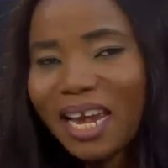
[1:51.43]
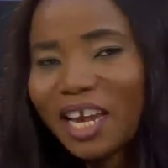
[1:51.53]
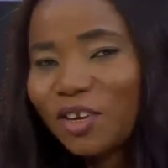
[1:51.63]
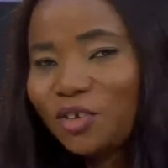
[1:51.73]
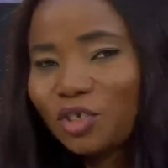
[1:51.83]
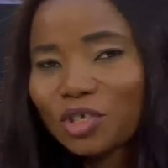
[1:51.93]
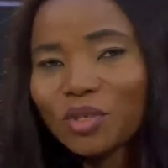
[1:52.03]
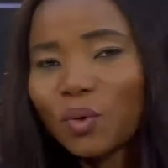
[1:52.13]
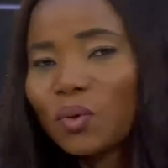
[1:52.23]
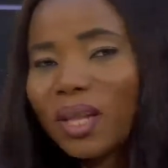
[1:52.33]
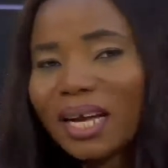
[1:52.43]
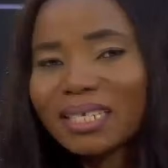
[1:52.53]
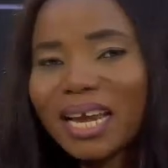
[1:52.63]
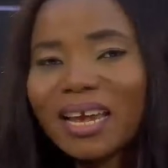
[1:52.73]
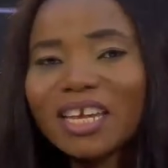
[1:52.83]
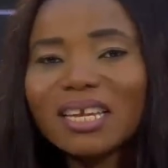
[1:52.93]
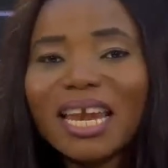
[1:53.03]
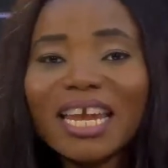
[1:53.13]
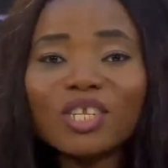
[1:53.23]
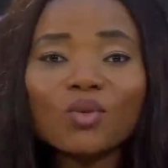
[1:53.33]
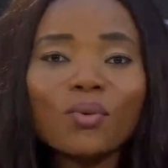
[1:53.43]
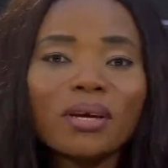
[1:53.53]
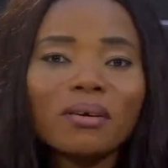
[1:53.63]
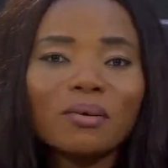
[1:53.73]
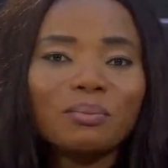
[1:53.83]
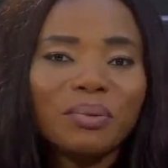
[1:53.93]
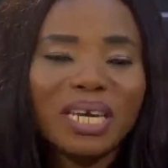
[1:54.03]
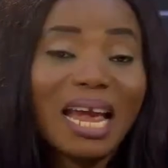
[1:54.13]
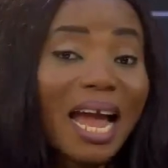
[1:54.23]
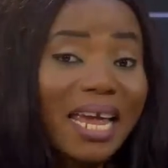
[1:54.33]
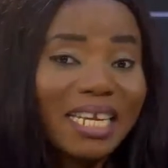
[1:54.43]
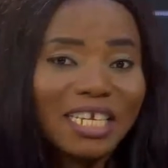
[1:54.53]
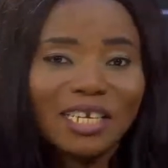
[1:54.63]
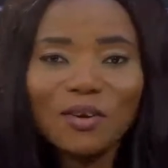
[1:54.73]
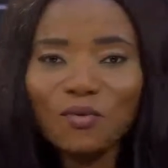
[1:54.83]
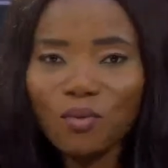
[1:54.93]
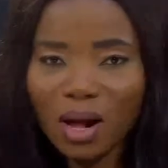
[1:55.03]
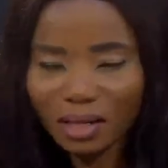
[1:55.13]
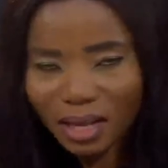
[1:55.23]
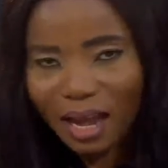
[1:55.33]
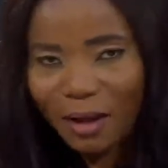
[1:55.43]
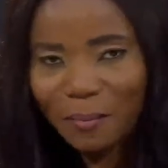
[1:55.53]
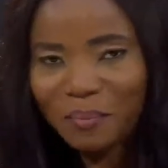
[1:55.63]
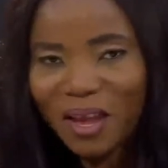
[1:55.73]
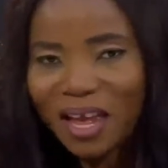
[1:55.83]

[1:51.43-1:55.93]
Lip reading: You just know that it will be highly welcome.